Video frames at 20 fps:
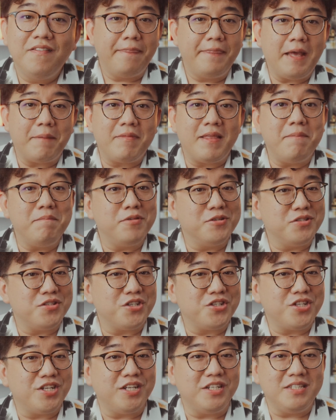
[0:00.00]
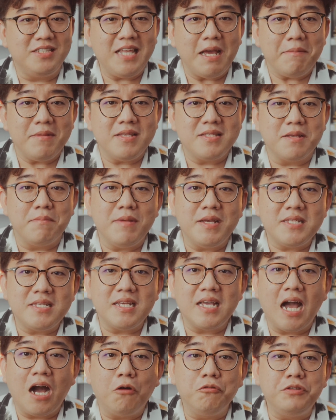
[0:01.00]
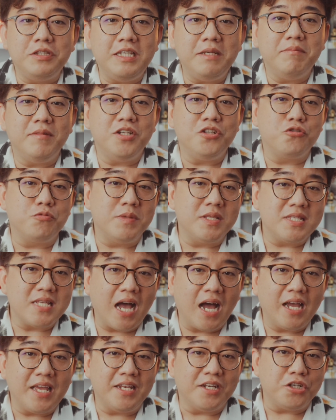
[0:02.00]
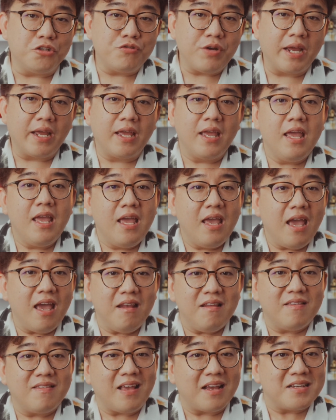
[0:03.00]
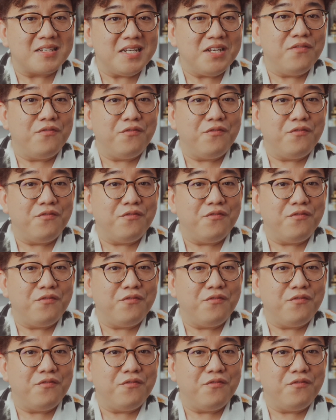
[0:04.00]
Depth and positioning. Depth is amazing how deep the instruments are in a track, and it's actually